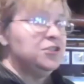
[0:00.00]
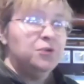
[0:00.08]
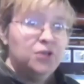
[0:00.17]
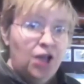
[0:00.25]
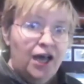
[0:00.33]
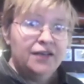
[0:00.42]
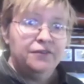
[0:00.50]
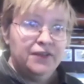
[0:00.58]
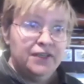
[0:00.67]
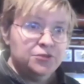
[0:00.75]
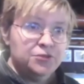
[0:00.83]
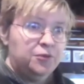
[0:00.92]
to do a lot of
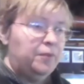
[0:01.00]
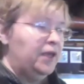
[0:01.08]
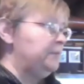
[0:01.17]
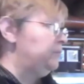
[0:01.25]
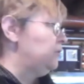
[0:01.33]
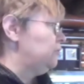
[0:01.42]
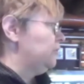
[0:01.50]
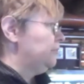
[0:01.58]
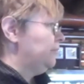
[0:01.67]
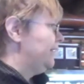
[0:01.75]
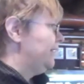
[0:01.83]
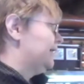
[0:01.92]
things with maple. We
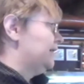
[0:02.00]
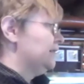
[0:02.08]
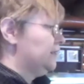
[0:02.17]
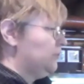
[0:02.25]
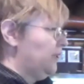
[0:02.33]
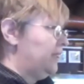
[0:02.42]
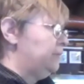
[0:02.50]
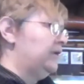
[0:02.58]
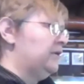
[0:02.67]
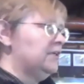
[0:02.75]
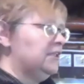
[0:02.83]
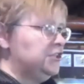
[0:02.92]
make a
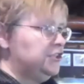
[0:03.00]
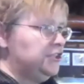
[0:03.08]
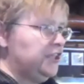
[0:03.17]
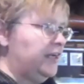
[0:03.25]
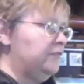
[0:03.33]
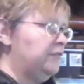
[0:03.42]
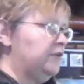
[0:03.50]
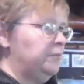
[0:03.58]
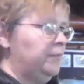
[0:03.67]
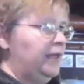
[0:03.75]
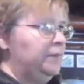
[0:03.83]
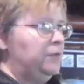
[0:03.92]
cranberry chev with
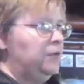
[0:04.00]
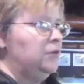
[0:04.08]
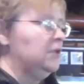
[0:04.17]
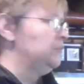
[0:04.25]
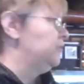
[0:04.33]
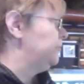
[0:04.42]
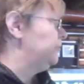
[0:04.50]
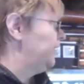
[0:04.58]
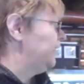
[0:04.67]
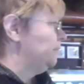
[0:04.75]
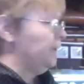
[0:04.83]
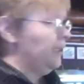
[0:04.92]
maple, and we
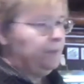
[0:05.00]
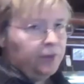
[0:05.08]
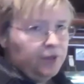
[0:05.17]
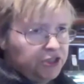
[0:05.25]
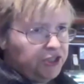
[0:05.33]
make a maple